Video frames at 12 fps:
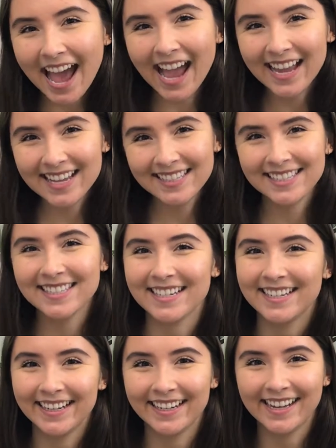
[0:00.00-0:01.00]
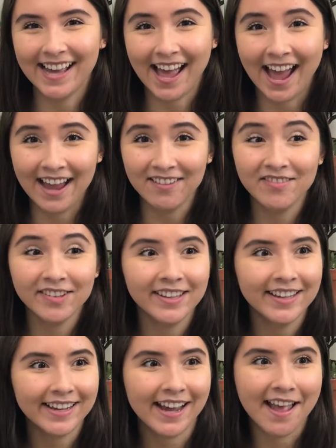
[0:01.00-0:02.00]
Hi guys, it's Erika. I feel
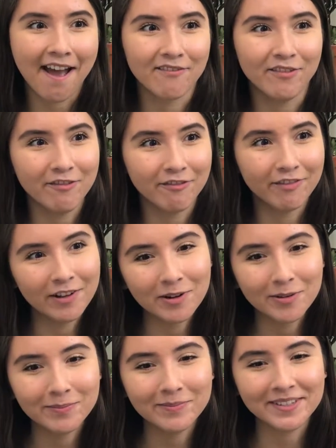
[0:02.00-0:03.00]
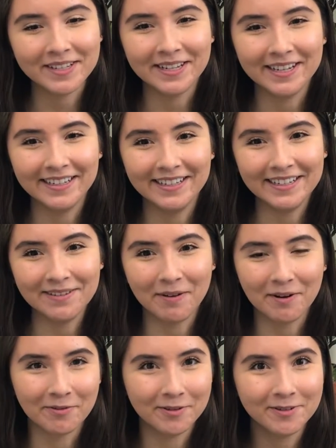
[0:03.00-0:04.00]
like I haven't filmed in
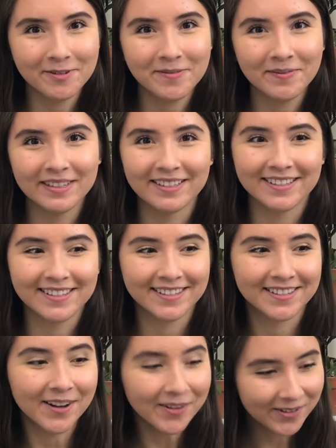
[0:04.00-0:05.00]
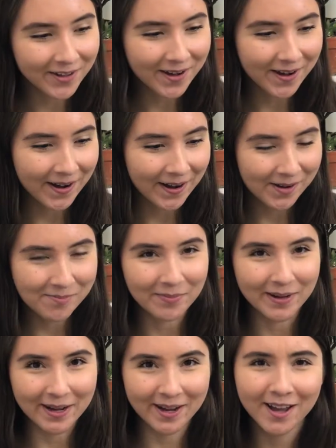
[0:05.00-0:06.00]
my room in so long,
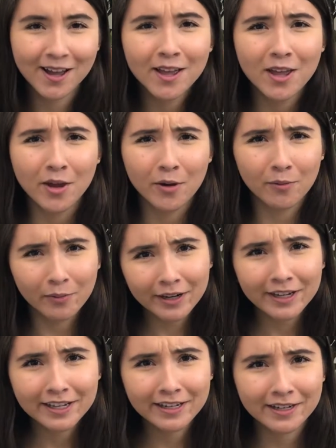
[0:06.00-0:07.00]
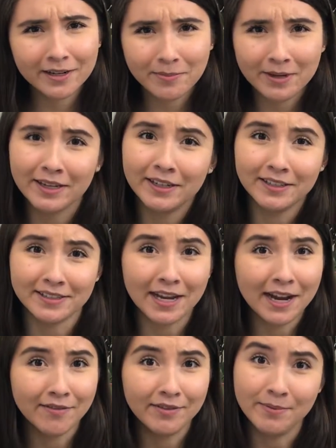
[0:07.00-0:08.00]
but we're here because I
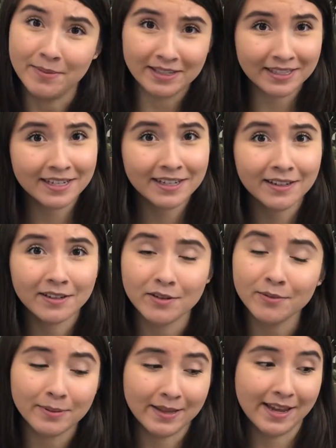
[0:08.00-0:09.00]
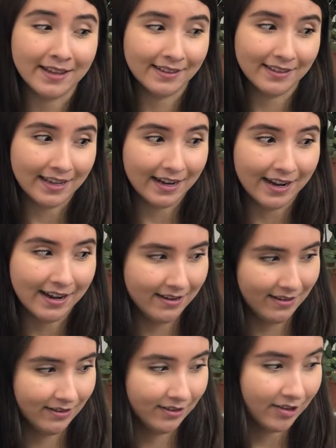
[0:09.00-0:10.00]
have an amazing new plant that I
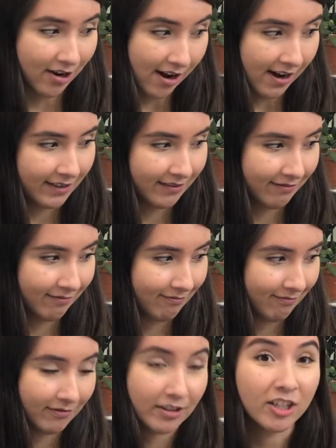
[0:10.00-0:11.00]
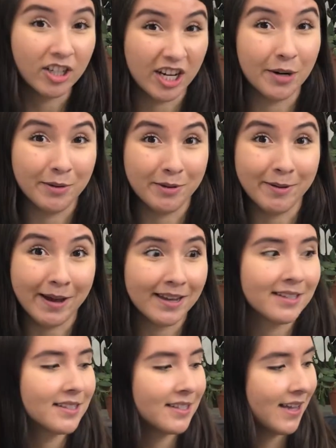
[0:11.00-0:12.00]
got to share with you
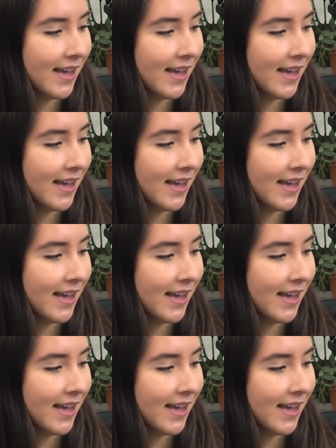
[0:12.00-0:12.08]
guys.